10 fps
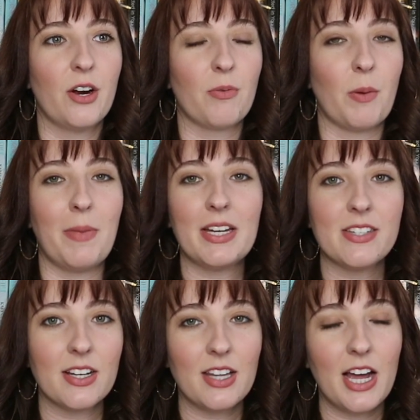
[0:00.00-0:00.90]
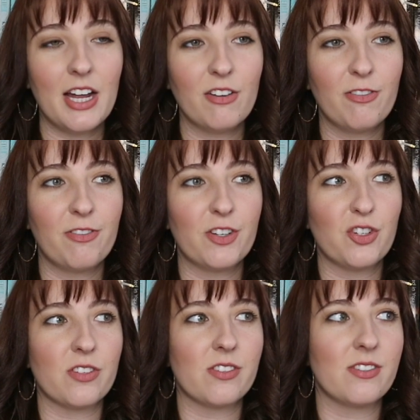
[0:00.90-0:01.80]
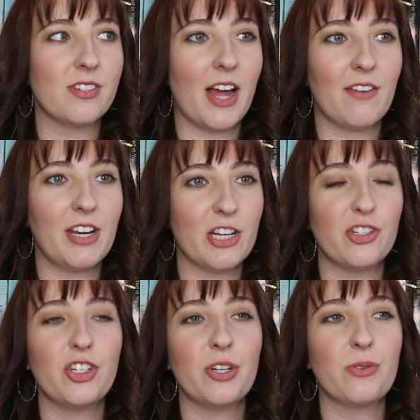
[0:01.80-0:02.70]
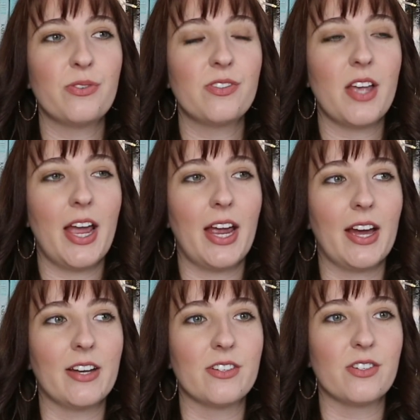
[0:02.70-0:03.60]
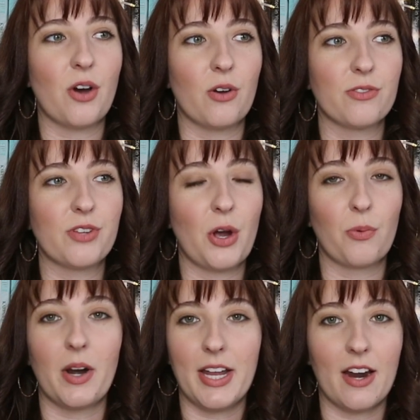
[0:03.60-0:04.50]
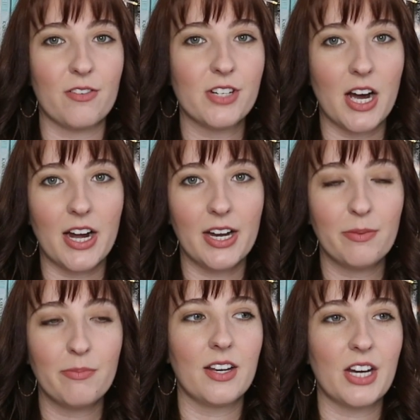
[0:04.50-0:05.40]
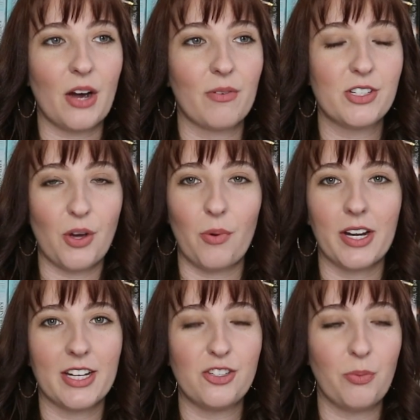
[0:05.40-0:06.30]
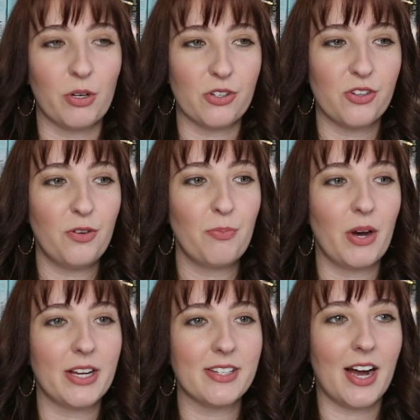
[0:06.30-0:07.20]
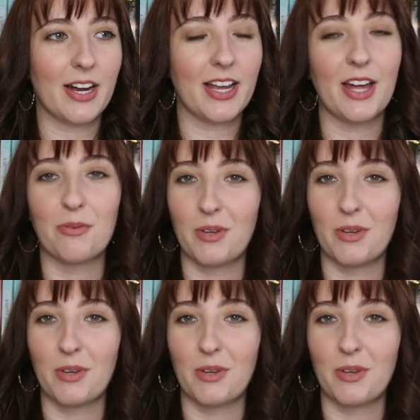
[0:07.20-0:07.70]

romantic life, just having issues and also running out of time. You know, don't want to get too personal, but I can